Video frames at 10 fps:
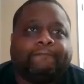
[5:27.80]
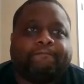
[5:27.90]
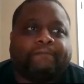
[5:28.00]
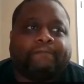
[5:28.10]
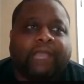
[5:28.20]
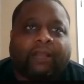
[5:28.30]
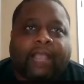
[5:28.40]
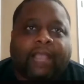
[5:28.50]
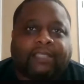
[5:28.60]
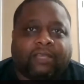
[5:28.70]
Taylor has to
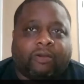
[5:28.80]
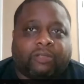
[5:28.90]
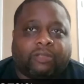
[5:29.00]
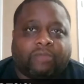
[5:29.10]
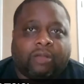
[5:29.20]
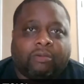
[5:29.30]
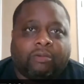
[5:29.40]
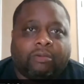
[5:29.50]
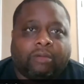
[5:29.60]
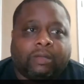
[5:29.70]
get going as well.
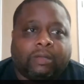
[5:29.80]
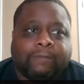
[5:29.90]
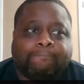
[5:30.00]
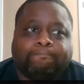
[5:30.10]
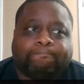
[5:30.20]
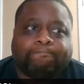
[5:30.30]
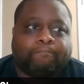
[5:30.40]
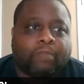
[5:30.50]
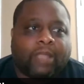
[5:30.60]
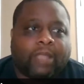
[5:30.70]

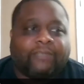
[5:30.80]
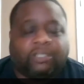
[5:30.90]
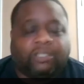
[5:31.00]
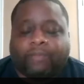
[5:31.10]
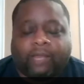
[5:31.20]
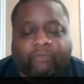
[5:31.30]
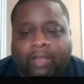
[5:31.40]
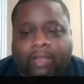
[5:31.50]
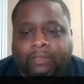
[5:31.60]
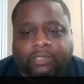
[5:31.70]
Obviously, you're playing the
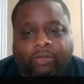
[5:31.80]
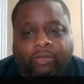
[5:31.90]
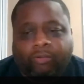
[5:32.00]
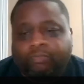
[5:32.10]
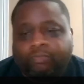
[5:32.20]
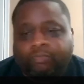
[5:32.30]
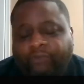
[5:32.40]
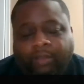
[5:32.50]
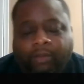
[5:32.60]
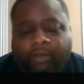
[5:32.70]
Rams, so running the
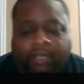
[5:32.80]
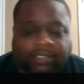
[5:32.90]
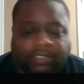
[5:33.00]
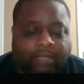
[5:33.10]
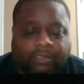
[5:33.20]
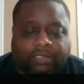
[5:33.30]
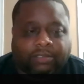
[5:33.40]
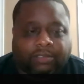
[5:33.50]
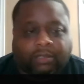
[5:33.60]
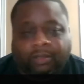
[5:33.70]
ball against them is just
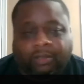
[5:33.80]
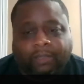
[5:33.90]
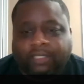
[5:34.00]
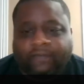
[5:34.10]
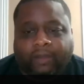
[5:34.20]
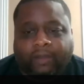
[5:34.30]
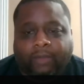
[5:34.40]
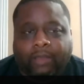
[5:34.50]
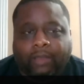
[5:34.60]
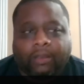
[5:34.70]
going to be tough anyway.
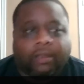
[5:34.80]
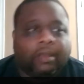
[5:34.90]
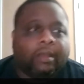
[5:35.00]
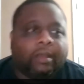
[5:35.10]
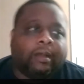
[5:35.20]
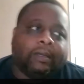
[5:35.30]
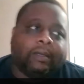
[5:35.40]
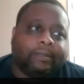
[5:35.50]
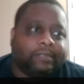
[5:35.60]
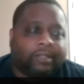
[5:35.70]

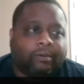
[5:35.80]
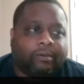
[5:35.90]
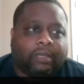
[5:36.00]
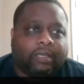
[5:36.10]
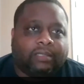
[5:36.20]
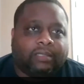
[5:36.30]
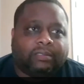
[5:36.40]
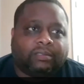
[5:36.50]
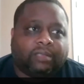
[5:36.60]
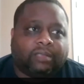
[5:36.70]
So
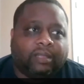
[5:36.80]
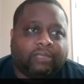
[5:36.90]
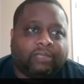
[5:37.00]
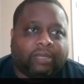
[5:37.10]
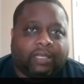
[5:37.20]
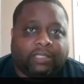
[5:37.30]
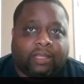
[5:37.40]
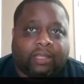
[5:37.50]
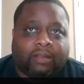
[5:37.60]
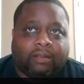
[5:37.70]
it is what it is there.
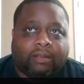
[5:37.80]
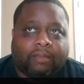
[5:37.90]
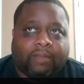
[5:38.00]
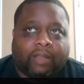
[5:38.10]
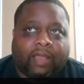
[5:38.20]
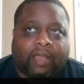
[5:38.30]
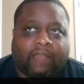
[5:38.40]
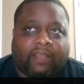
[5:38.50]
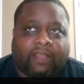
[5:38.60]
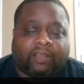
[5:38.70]
But I think
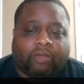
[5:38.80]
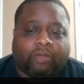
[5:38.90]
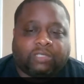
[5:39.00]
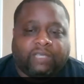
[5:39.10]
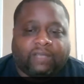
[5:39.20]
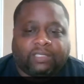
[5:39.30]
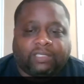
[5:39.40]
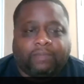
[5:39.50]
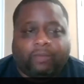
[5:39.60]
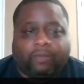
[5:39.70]
the Colts defense is
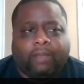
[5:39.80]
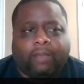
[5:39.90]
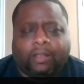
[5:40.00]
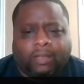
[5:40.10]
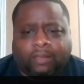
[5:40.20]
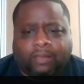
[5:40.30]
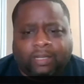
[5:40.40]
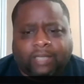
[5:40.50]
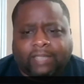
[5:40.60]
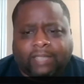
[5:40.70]
way better than the
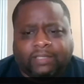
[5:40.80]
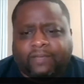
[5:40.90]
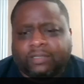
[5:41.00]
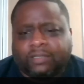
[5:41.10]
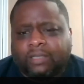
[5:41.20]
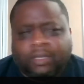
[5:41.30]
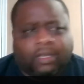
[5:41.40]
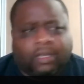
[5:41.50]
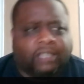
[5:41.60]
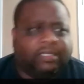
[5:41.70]
Titans defense.
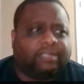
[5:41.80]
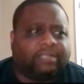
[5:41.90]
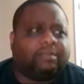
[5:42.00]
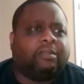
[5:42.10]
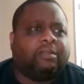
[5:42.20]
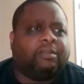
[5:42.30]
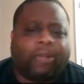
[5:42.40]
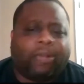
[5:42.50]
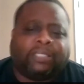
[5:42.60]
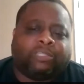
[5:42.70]
It's just the quarterback
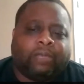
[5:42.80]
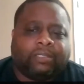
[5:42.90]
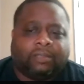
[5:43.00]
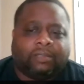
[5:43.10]
situation.